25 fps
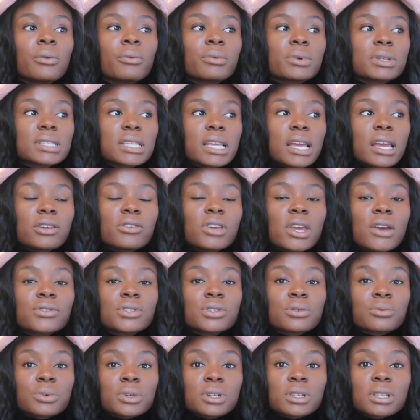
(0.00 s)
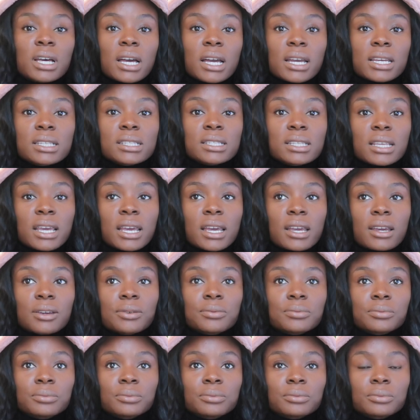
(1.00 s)
was that you have to realize
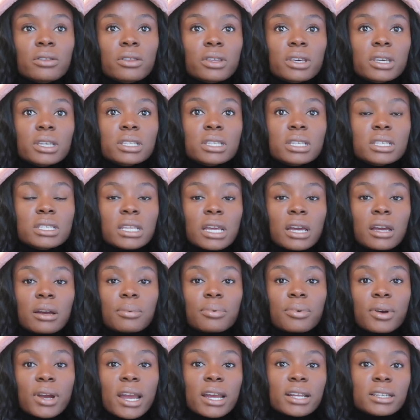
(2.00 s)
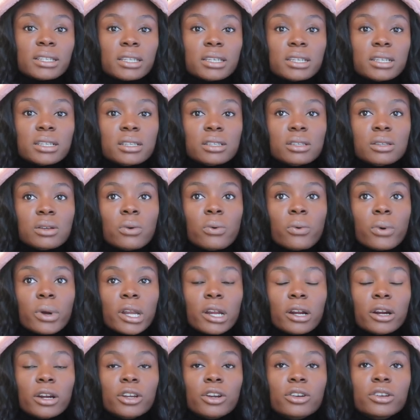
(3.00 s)
that this is not a practice
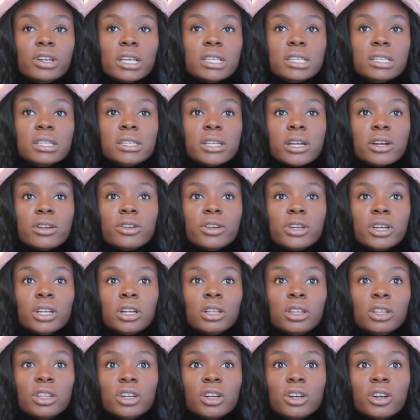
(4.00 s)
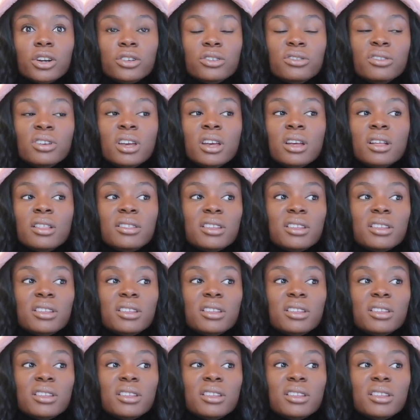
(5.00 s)
where you're necessarily gonna learn